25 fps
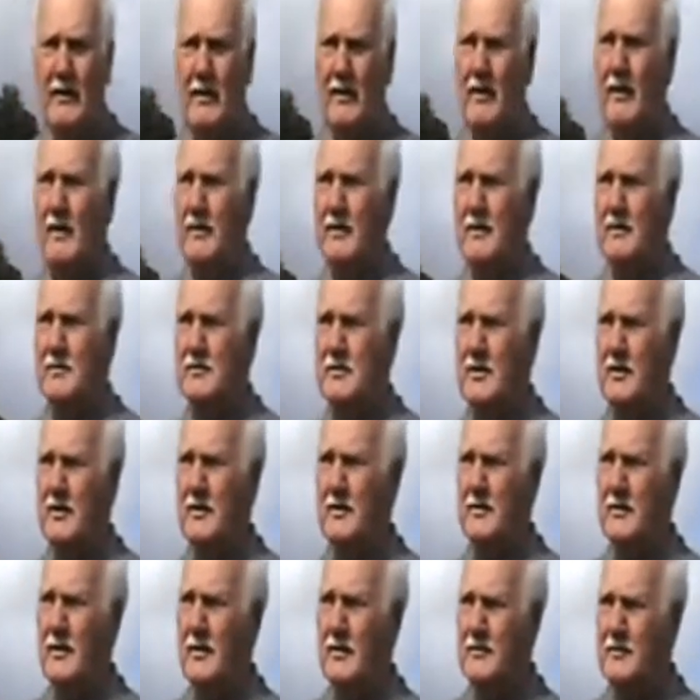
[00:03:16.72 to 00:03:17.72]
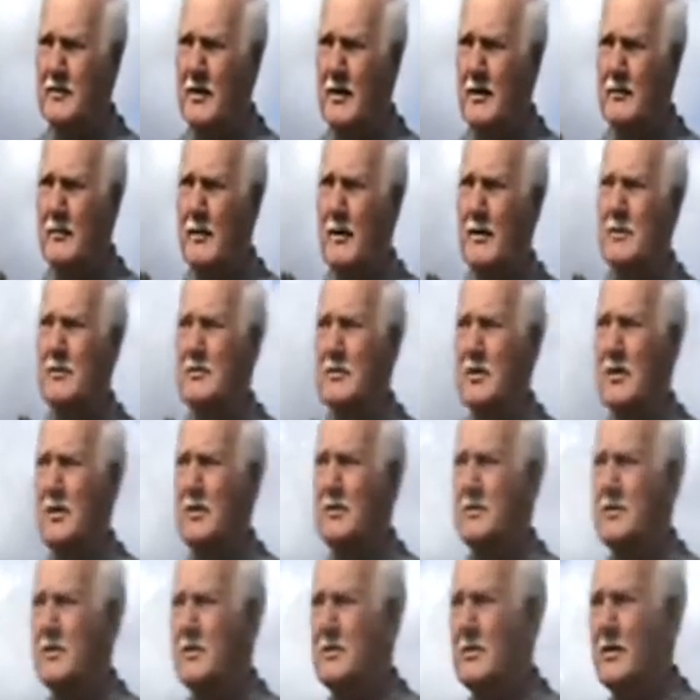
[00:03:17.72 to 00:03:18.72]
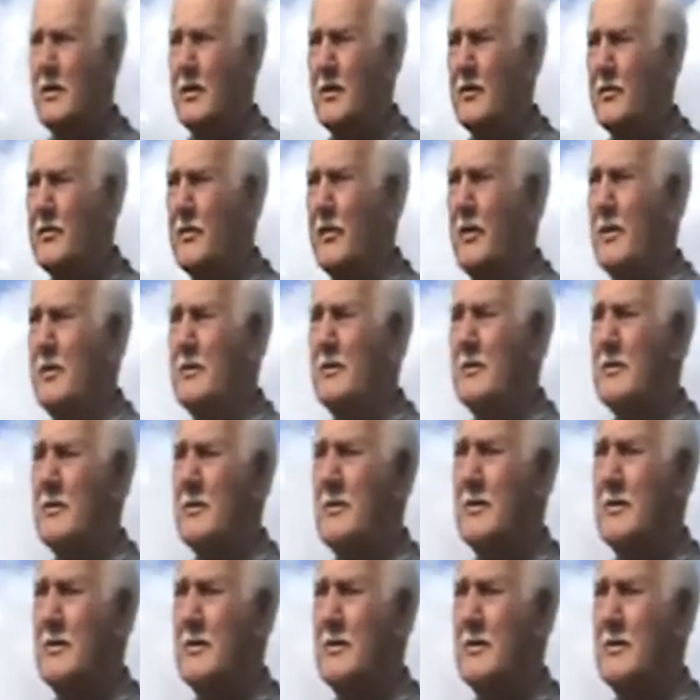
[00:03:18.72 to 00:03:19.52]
Your timing changes at the front.